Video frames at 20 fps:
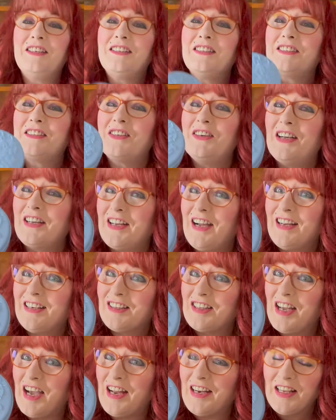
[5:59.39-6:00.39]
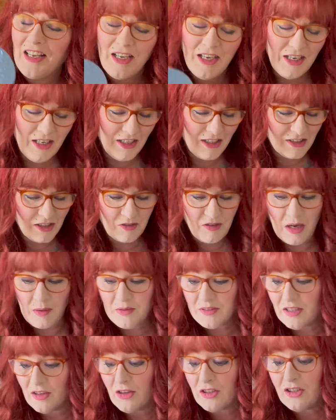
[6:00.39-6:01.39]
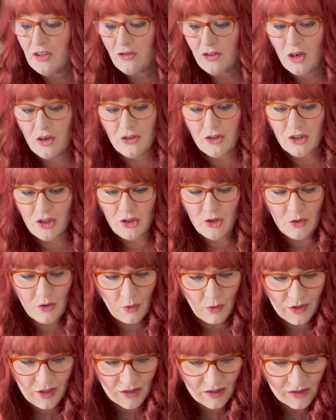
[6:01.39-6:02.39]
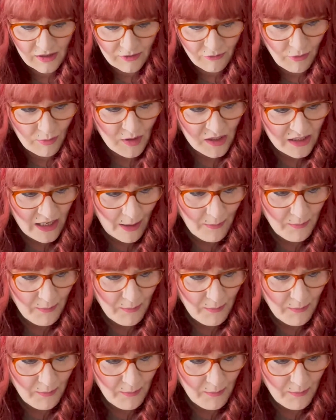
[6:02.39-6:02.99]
So I got that. So that was other. So those two were from the same